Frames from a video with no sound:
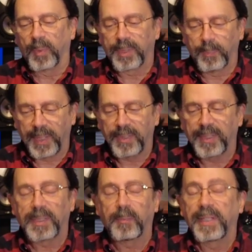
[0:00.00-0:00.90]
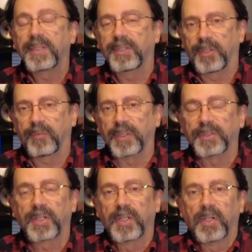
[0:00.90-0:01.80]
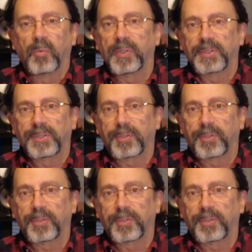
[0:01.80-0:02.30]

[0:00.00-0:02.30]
But the main thing that made the difference was